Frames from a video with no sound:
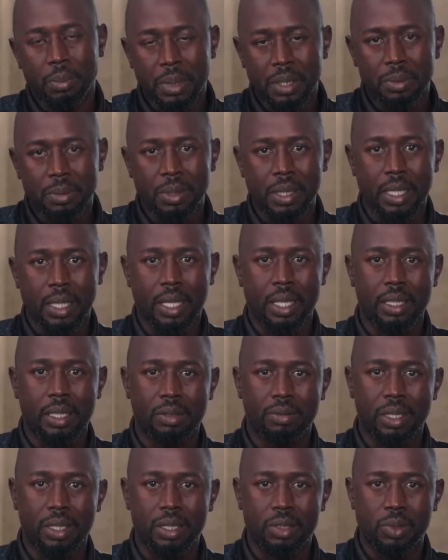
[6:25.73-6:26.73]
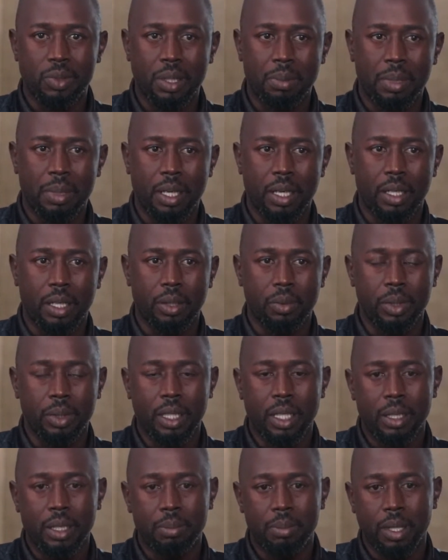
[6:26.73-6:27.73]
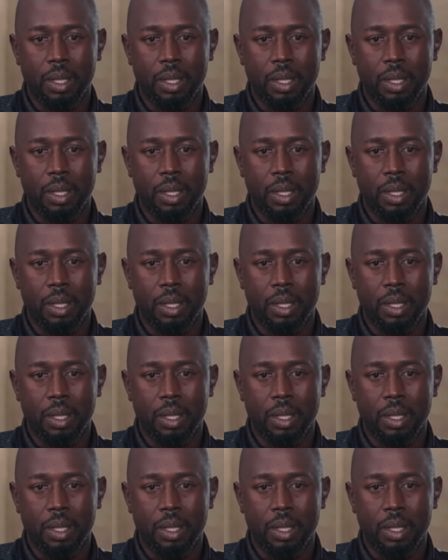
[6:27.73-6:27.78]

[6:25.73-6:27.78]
peace building activities, whereby we had